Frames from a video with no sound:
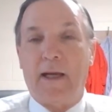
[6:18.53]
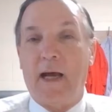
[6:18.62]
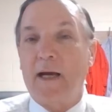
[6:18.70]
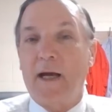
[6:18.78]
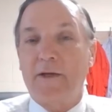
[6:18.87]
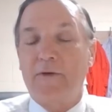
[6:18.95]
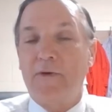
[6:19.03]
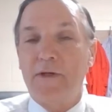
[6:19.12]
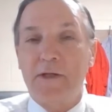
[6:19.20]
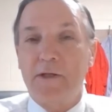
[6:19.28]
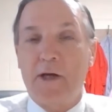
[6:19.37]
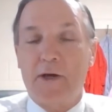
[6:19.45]
And I got to
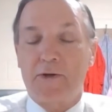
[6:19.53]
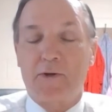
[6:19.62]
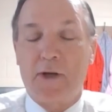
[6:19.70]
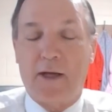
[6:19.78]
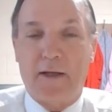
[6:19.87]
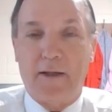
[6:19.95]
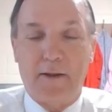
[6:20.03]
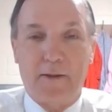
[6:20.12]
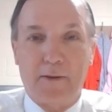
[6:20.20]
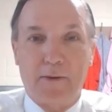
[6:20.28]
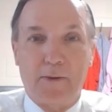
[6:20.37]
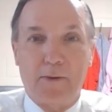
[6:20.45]
visit yesterday
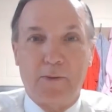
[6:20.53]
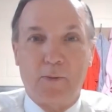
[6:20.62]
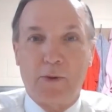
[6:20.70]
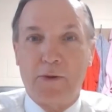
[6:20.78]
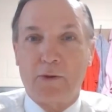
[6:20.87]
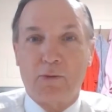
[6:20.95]
with